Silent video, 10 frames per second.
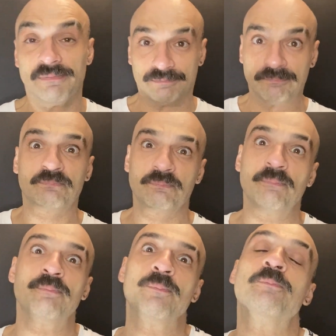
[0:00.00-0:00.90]
a
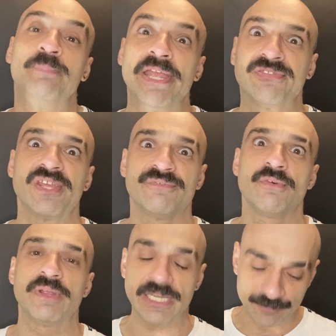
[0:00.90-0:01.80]
big thing
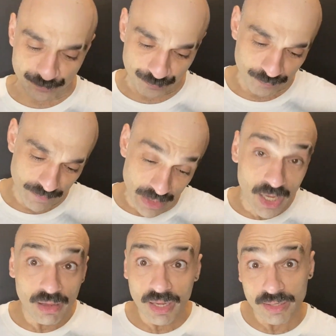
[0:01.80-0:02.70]
for me.
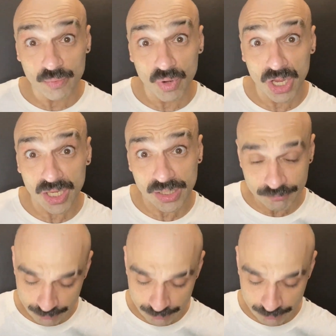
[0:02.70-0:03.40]
Anyway.